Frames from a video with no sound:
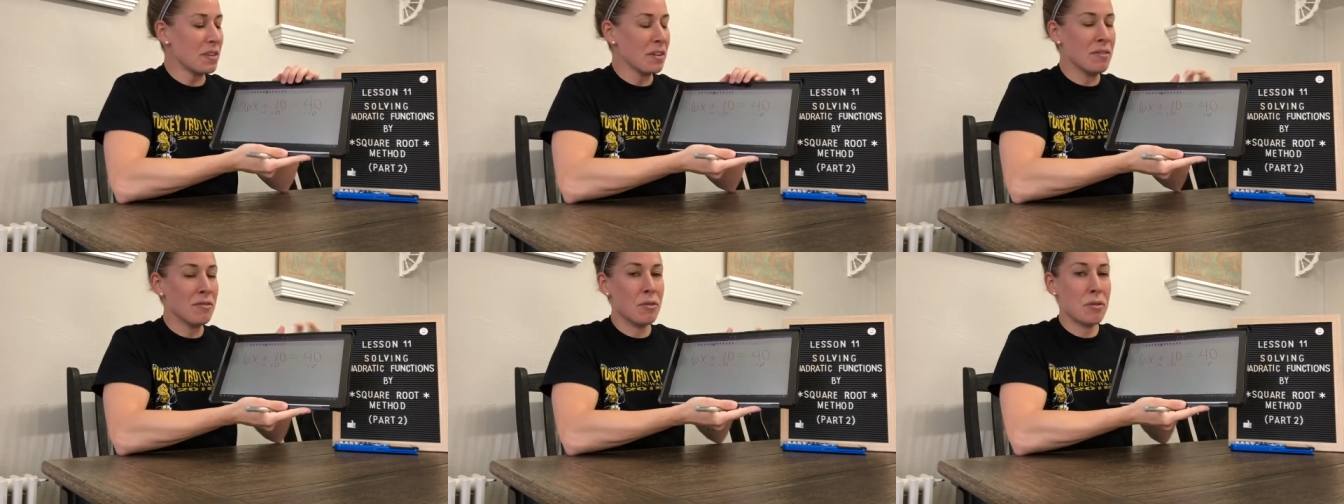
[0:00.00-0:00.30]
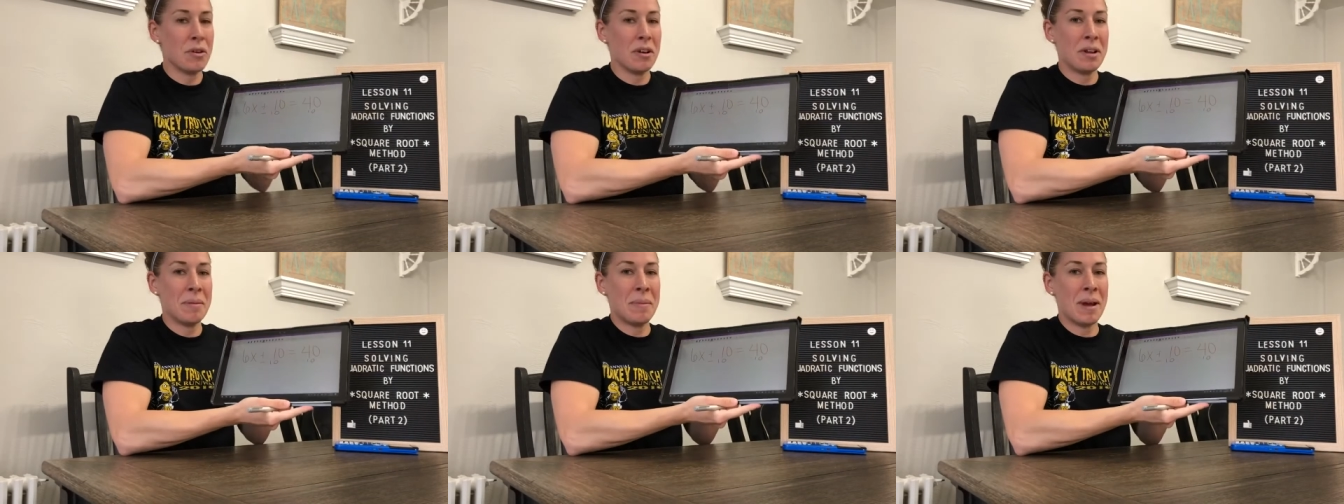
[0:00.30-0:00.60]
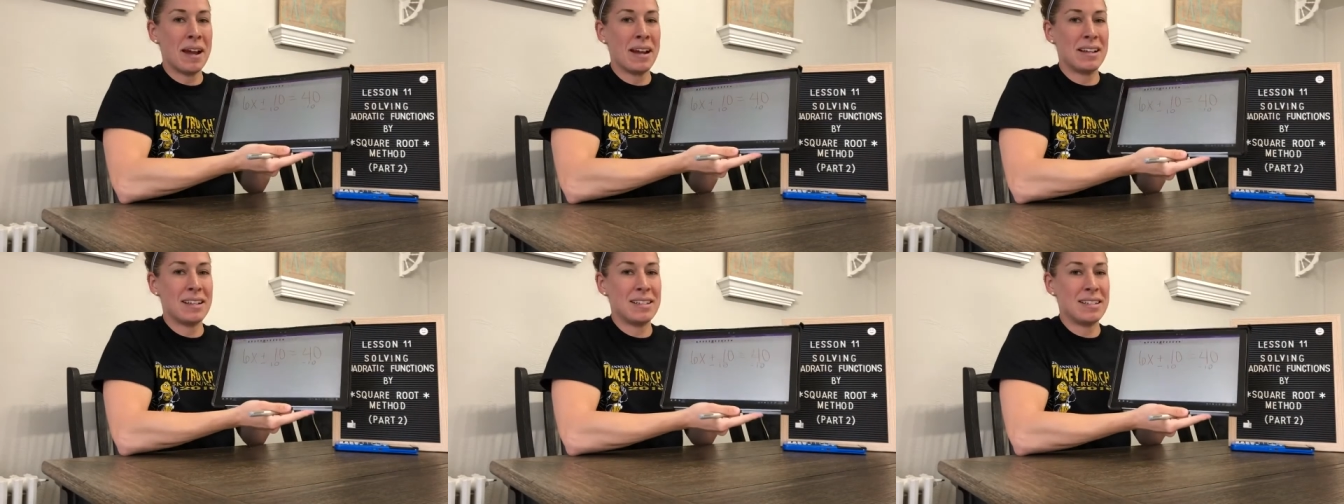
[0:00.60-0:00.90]
40
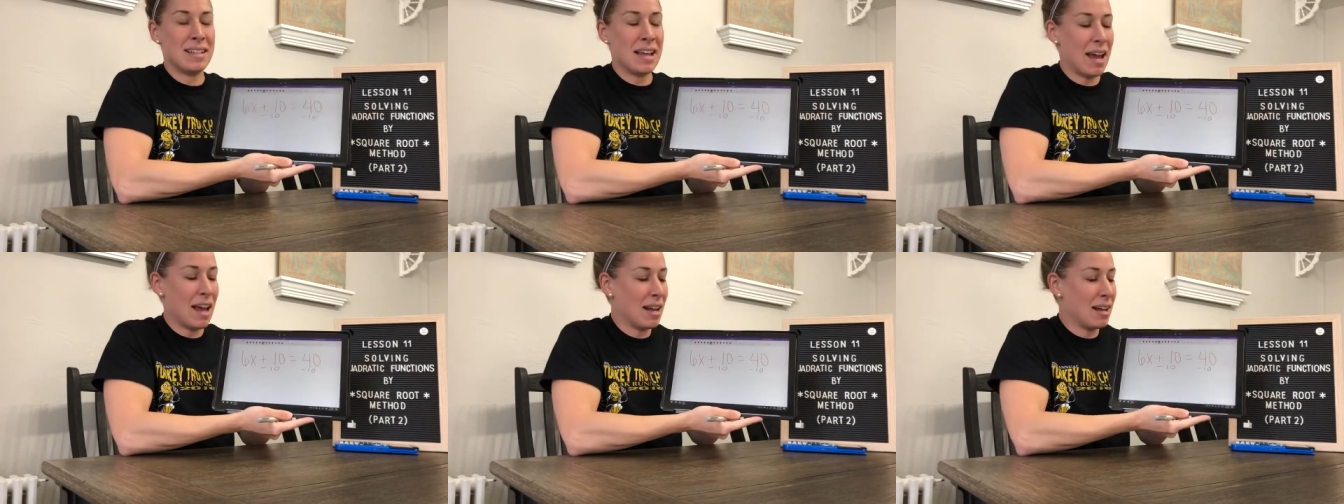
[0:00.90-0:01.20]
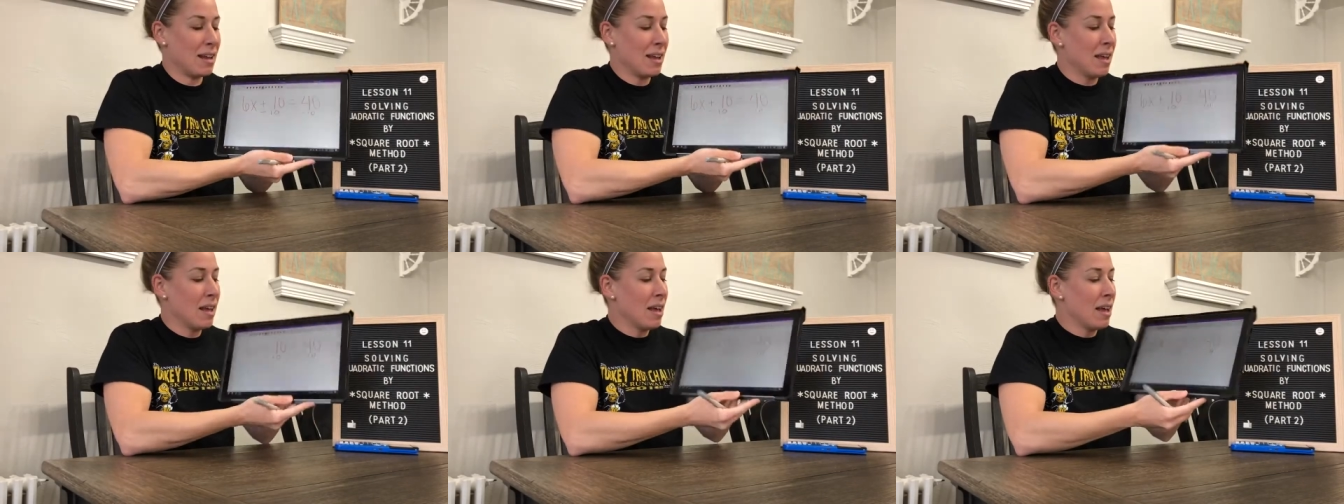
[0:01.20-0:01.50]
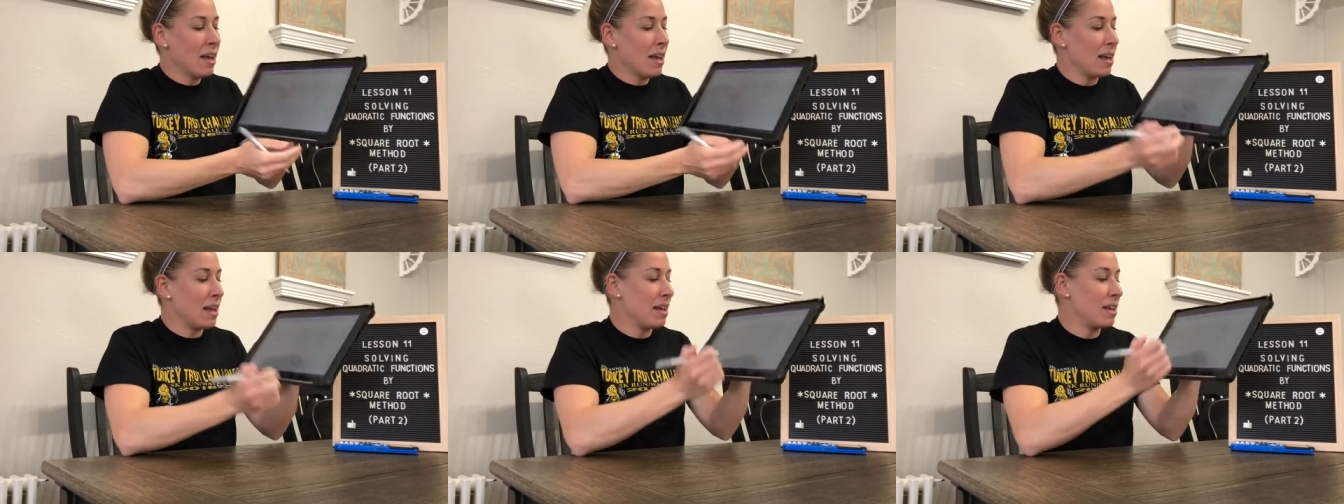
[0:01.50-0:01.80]
minus 10
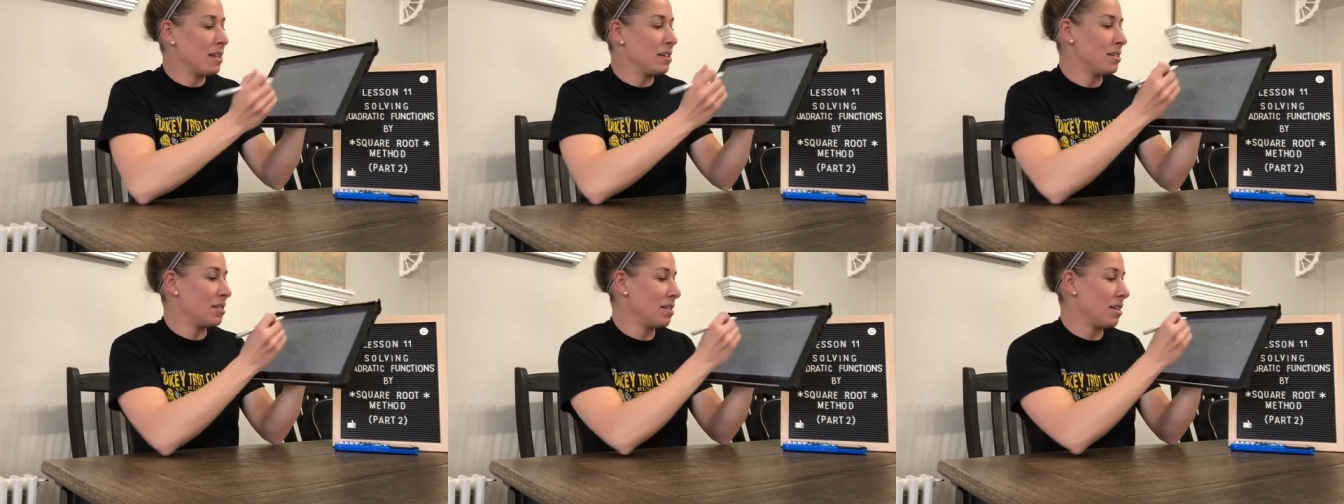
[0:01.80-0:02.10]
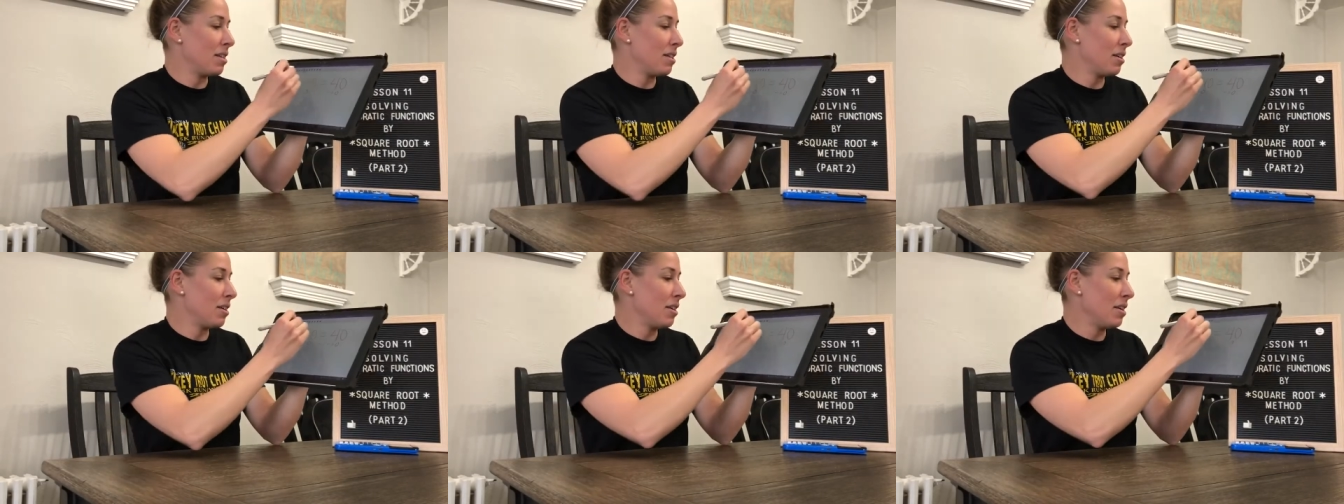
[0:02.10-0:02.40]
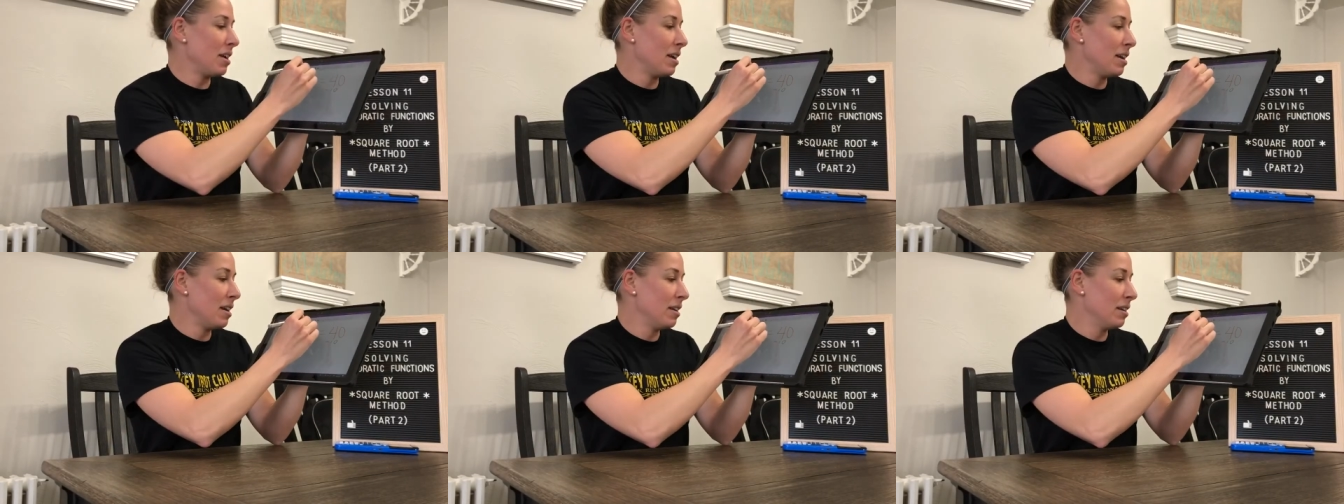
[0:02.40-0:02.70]
is
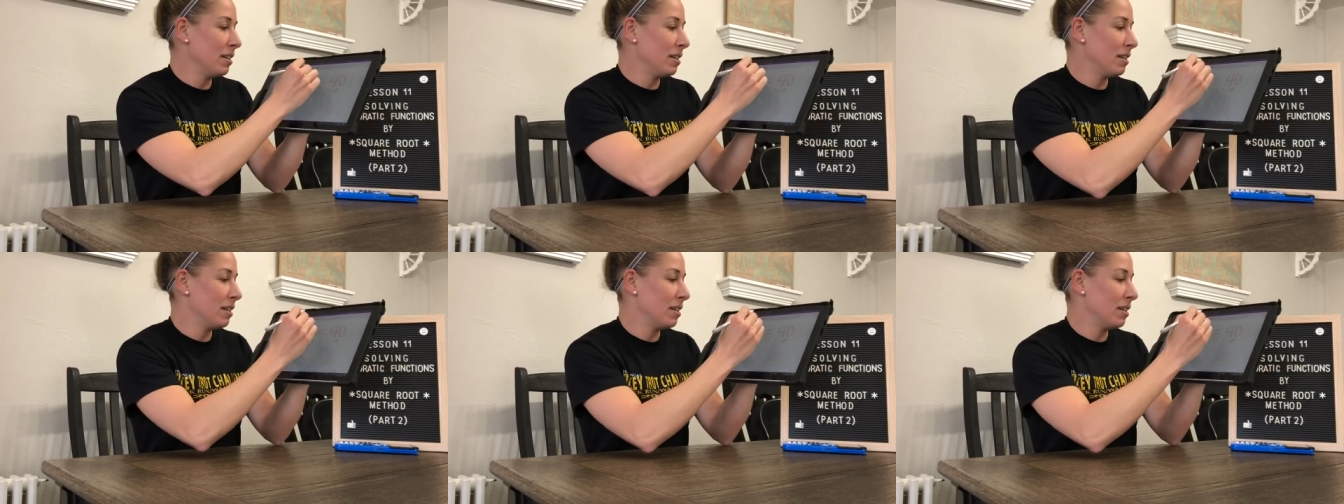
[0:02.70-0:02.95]
30.